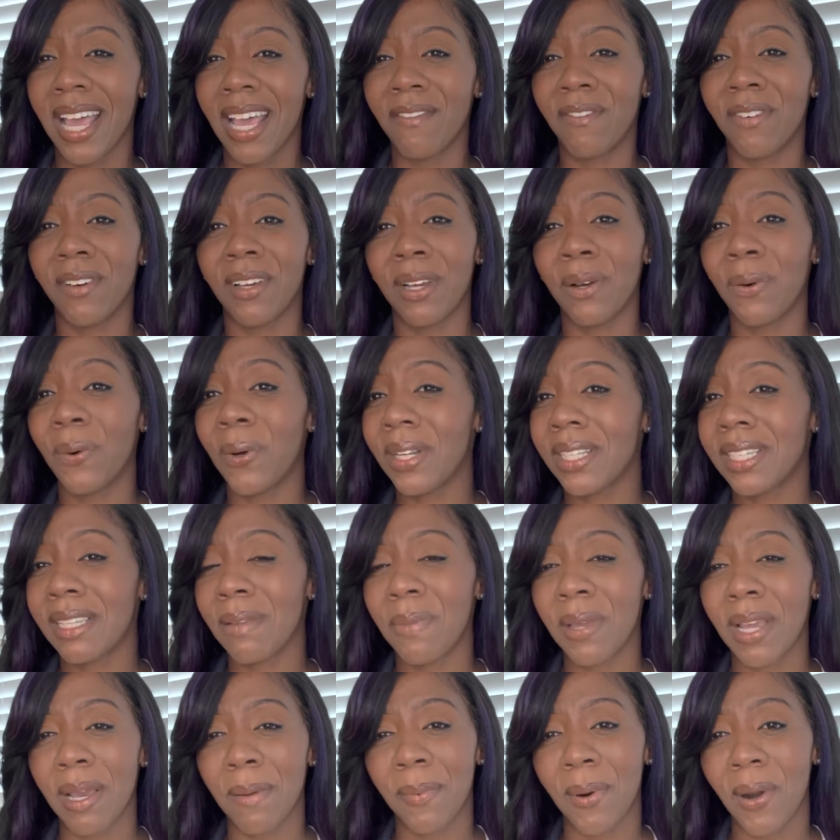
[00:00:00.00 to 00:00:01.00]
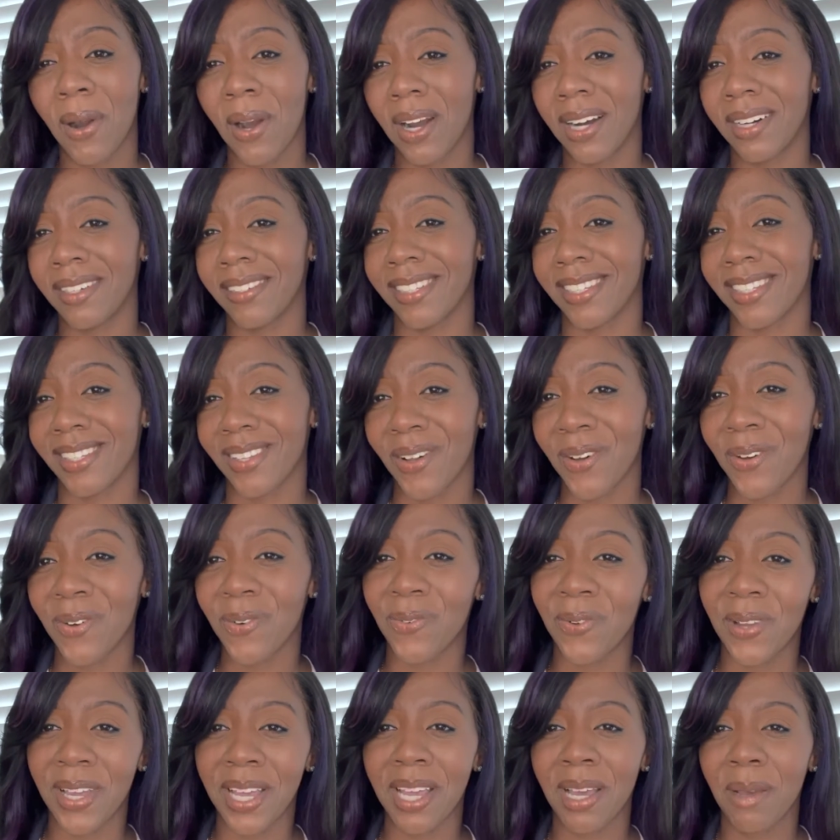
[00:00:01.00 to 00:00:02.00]
For, in order to be a part of the Soul
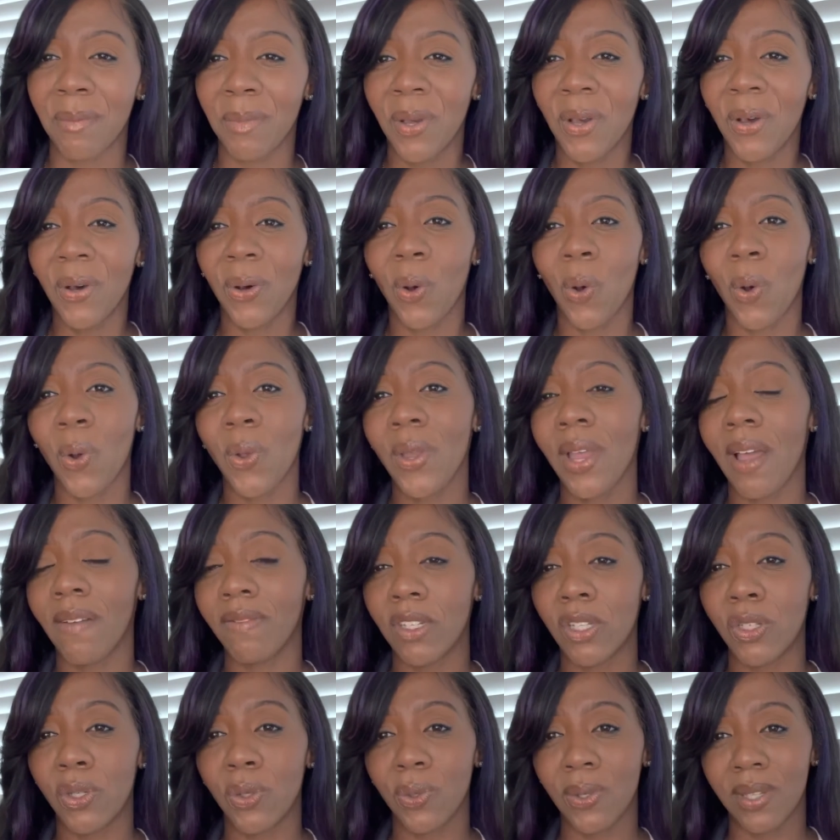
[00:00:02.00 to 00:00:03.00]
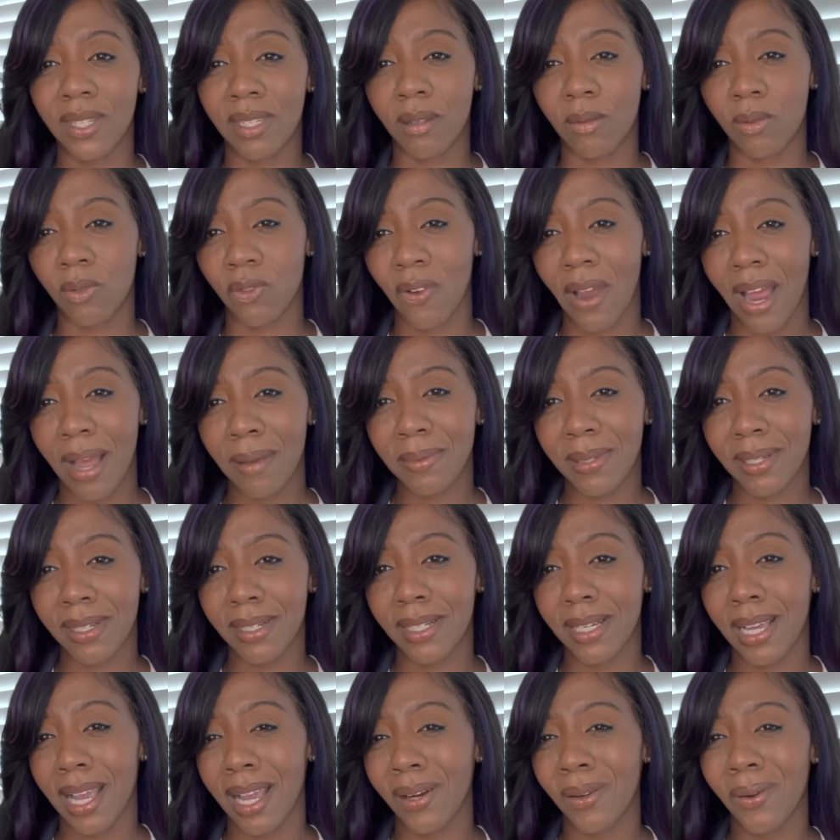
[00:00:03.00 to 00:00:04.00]
Fam, all you have to do is subscribe to the
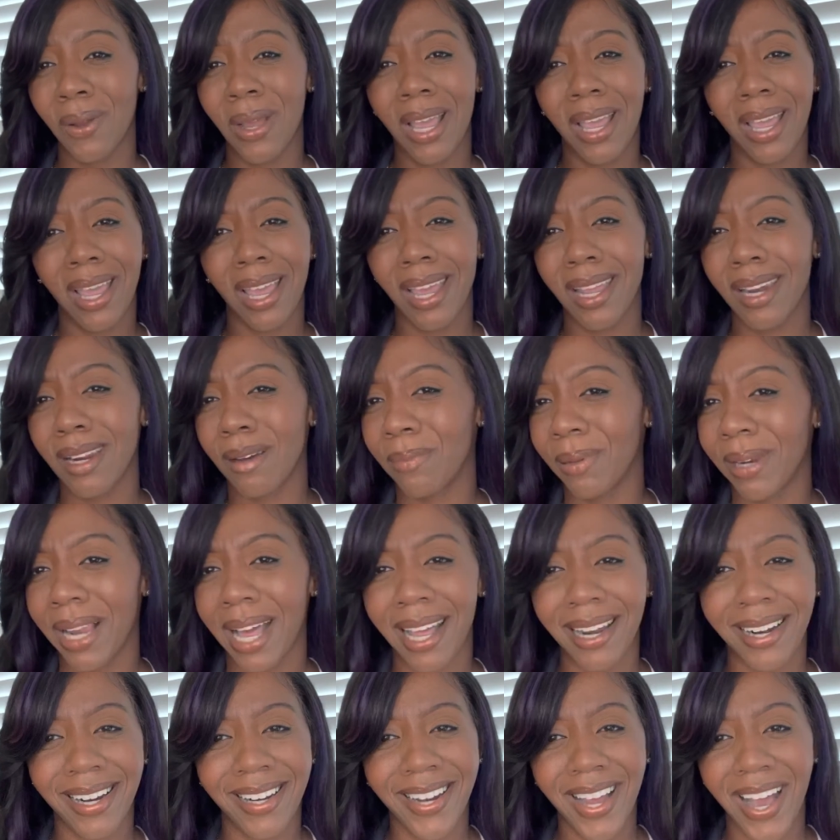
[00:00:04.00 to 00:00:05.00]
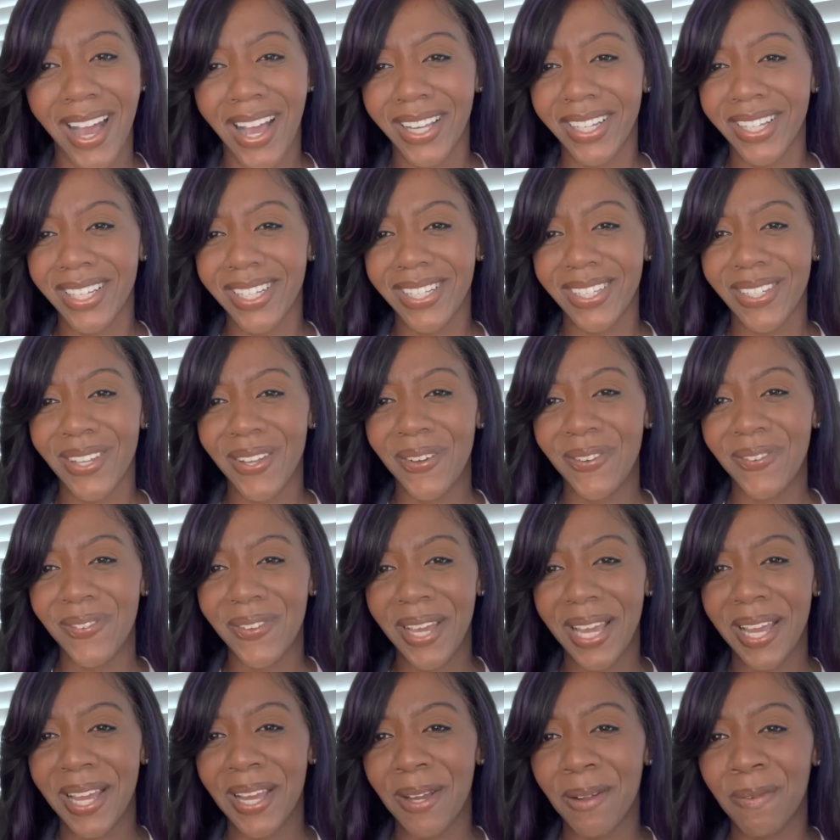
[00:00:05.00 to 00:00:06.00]
channel and apply the knowledge, So
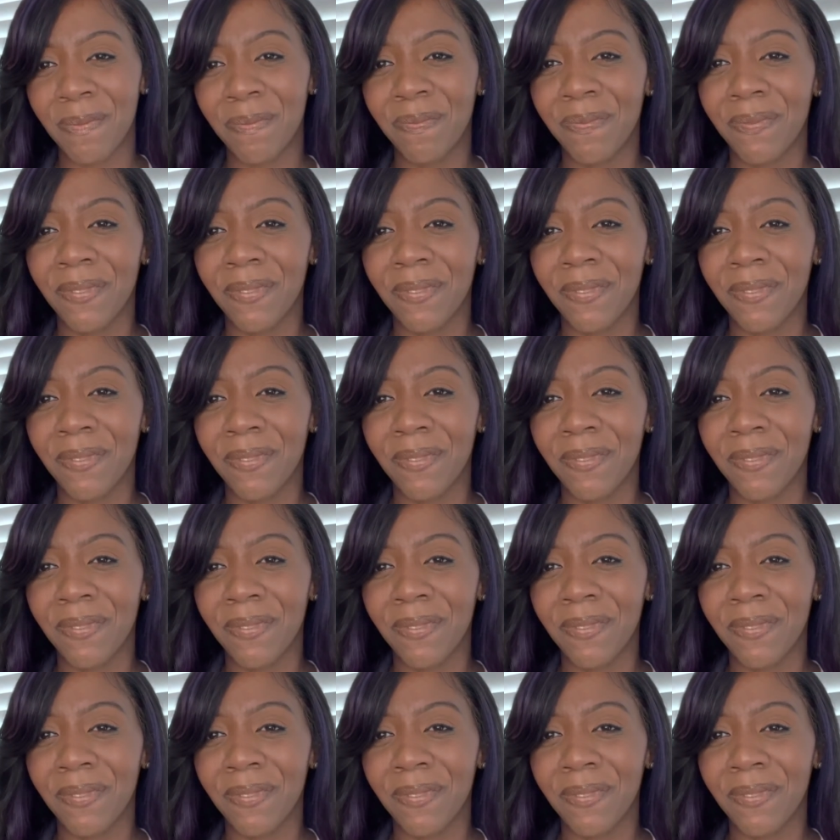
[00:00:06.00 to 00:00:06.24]
Fam.